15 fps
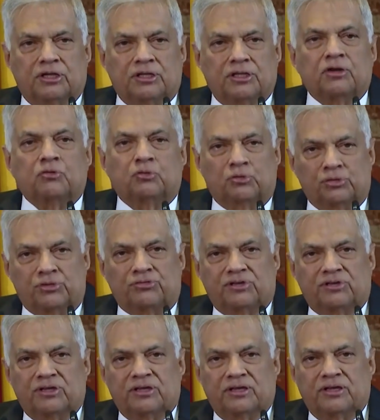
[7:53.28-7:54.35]
the rules
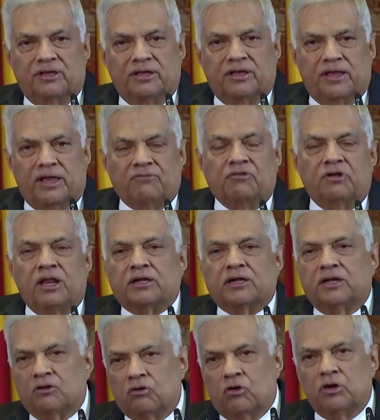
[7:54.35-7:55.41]
and will
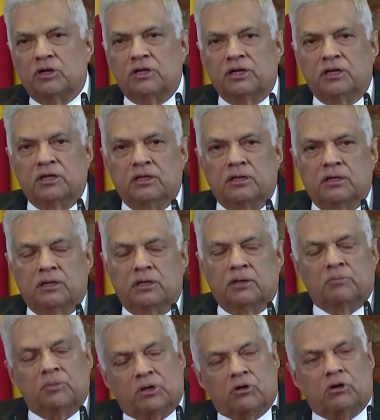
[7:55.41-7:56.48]
act accordingly.
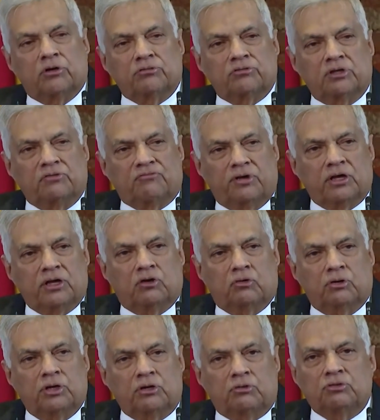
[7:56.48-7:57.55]
Because if I
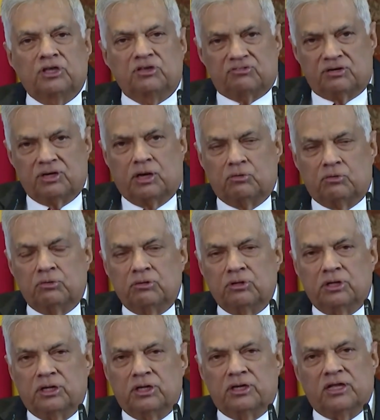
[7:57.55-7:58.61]
go into this now,
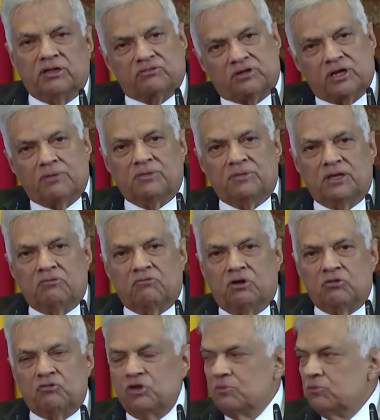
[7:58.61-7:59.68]
next time they'll want
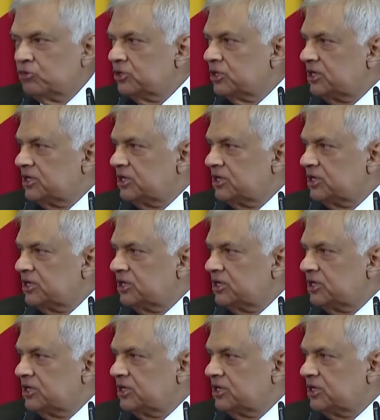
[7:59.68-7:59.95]
to remove